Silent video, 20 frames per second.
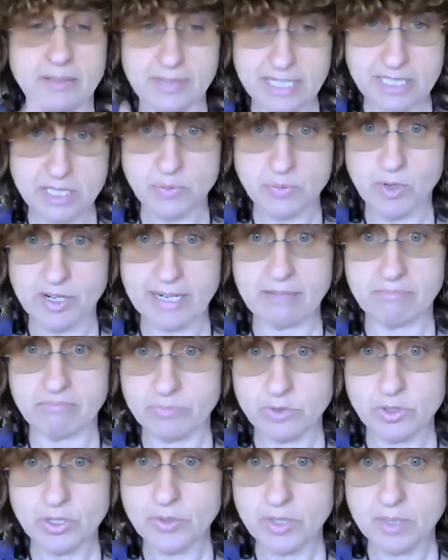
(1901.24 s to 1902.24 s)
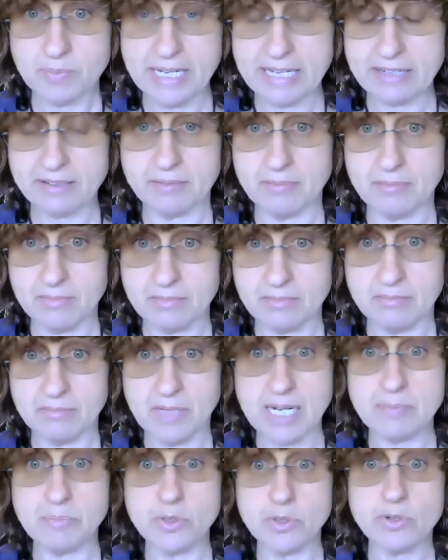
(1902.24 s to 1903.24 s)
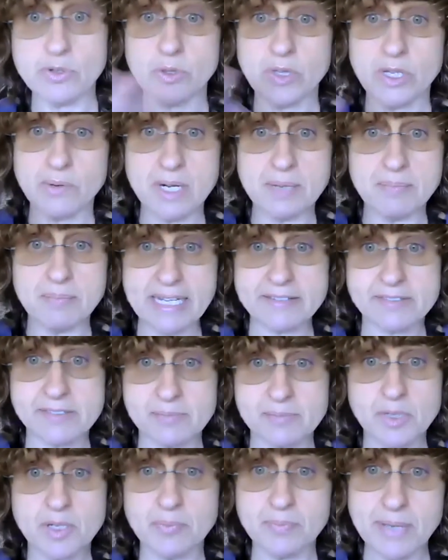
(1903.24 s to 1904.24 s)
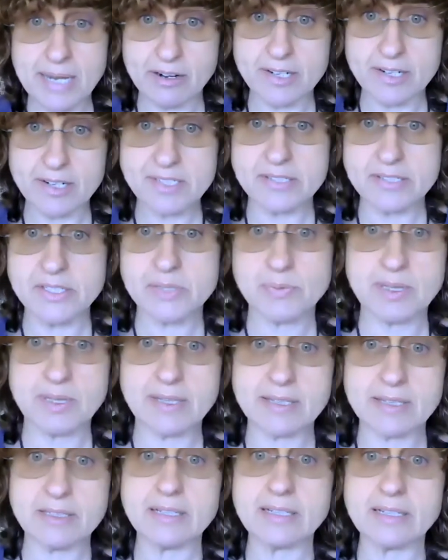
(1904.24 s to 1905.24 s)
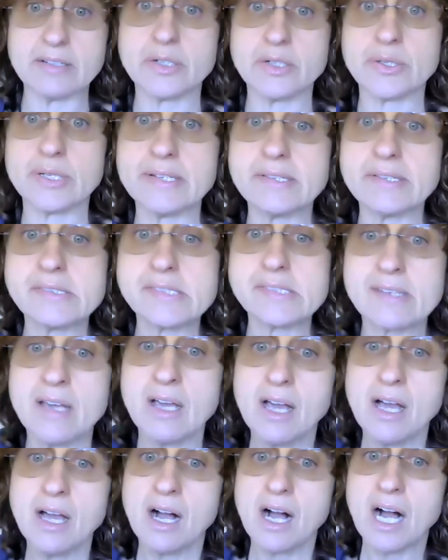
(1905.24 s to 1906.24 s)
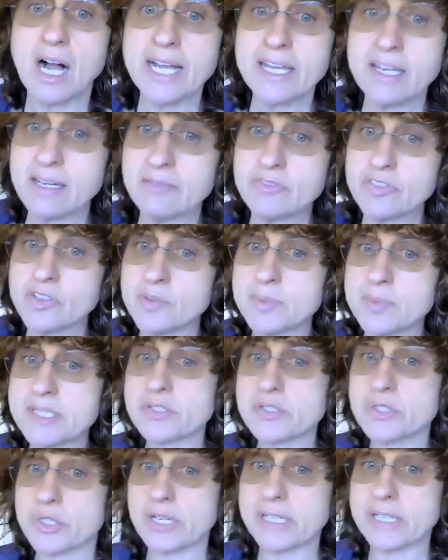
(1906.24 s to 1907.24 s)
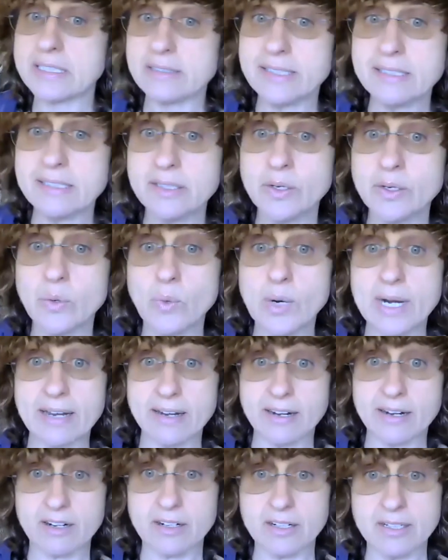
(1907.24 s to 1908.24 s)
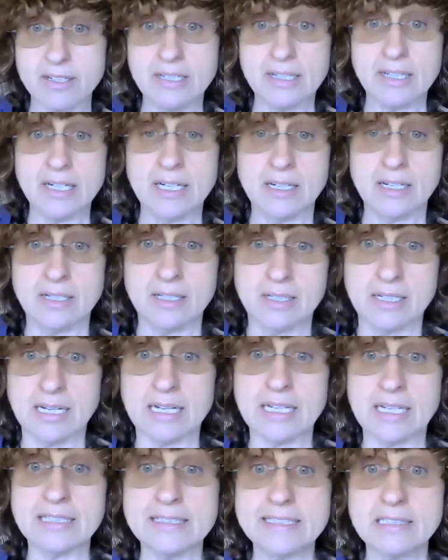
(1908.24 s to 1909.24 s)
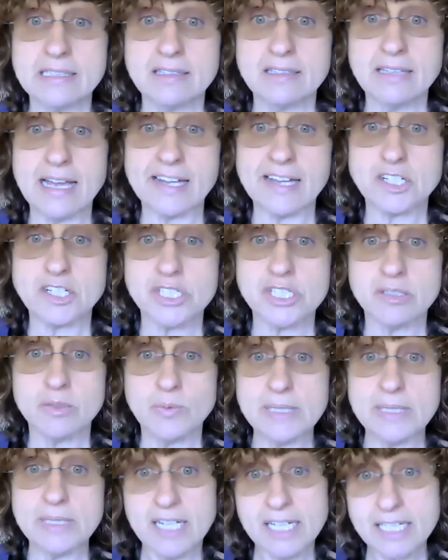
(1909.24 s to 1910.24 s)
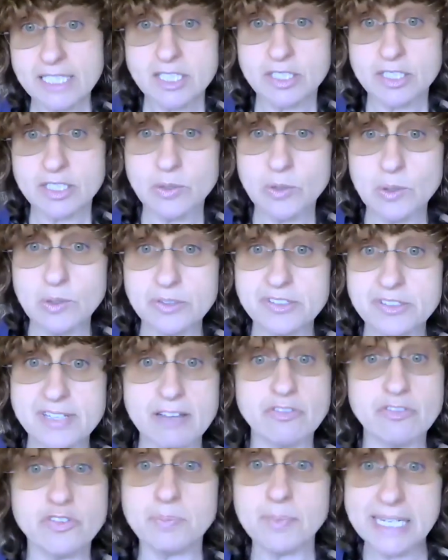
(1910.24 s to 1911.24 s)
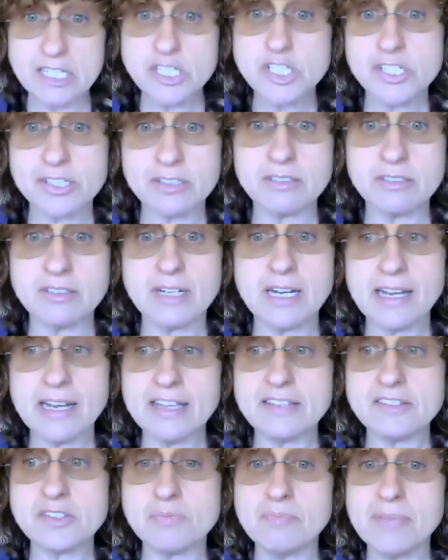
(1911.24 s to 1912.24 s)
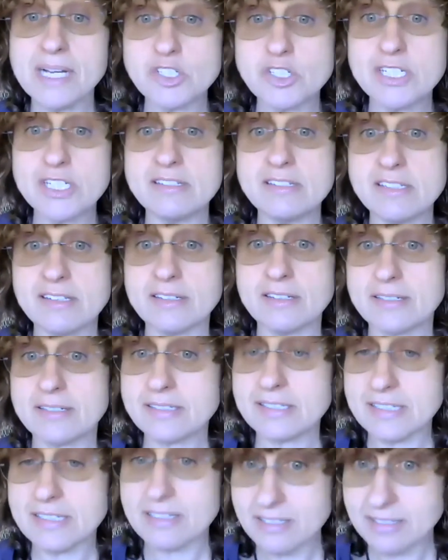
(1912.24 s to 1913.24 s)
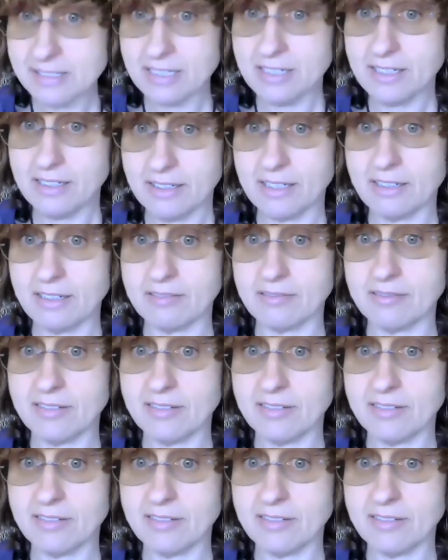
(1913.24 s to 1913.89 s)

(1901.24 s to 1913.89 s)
that's what I talk about in my book, although I make some comparisons with other countries. I come from Australia, where a little action we like to call defamation is much easier to succeed